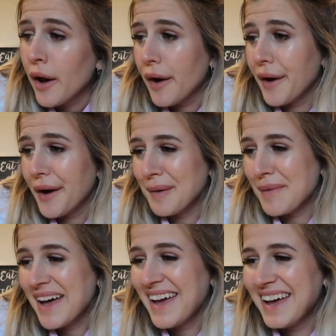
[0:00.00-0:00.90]

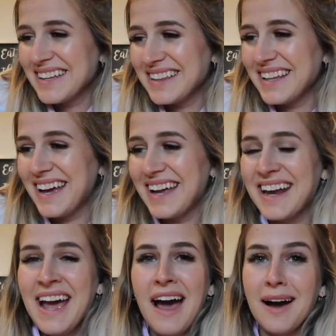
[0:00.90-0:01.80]
And
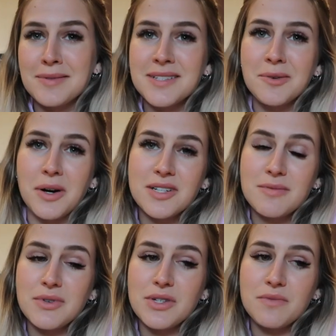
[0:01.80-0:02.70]
then I'm just gonna watch
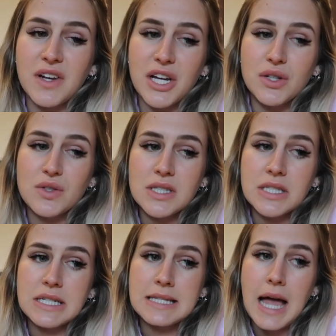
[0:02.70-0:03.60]
some YouTube videos
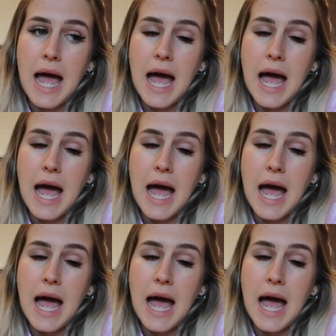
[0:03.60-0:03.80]
because